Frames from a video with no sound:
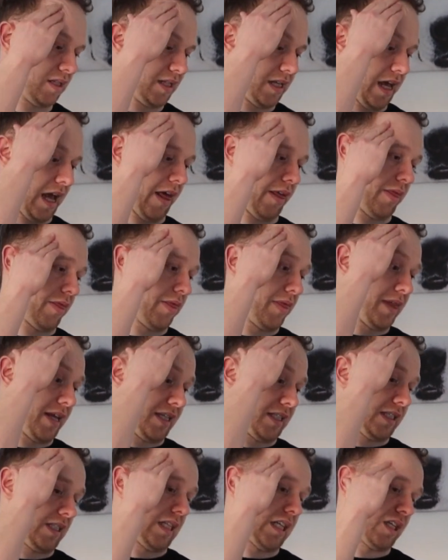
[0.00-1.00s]
Yeah,
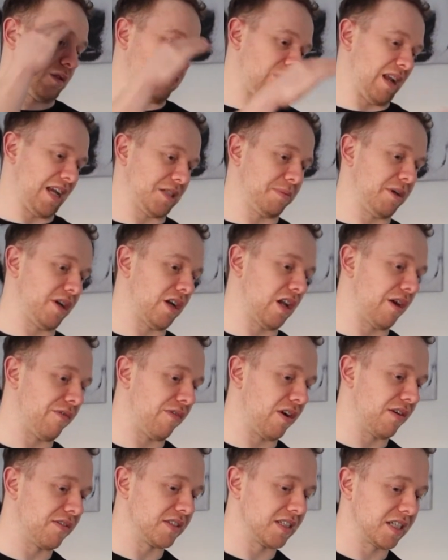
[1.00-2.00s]
this will last me kind of like
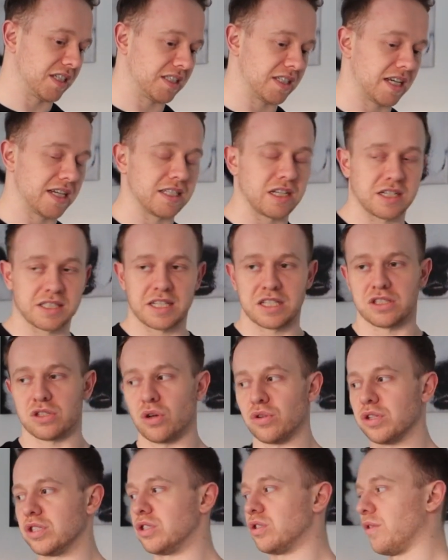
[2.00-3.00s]
5 or 6 days. Like I said, there's
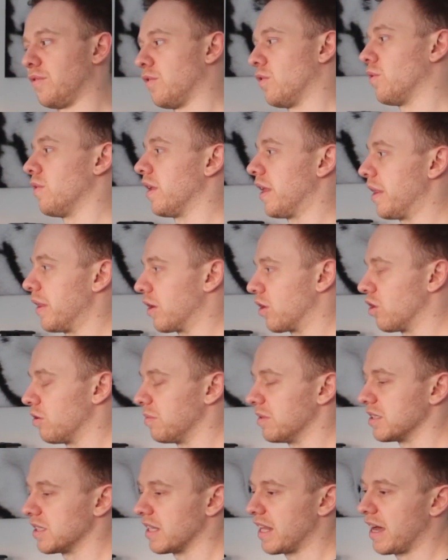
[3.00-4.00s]
other stuff all in the
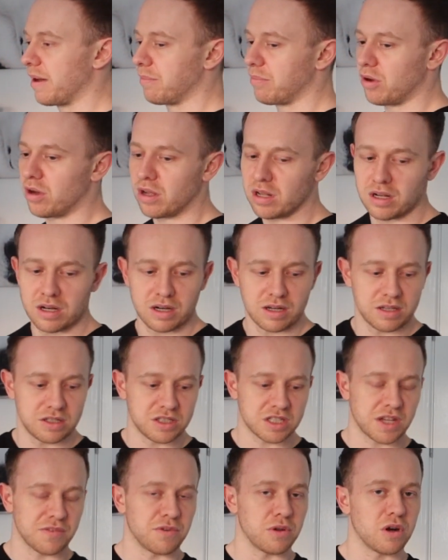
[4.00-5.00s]
cupboards and that, but
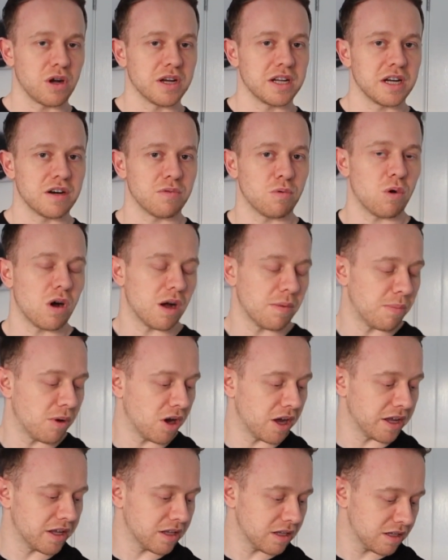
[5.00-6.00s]
just give you an idea of what I
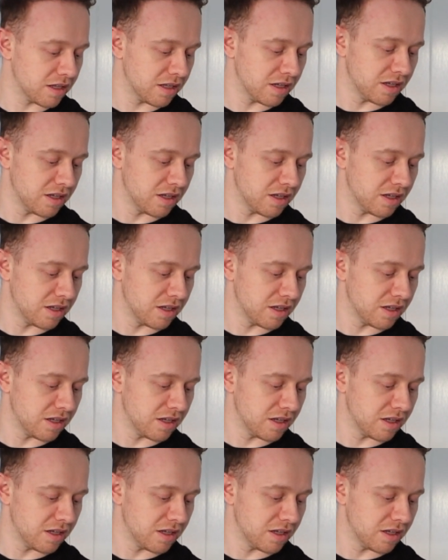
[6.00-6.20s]
buy.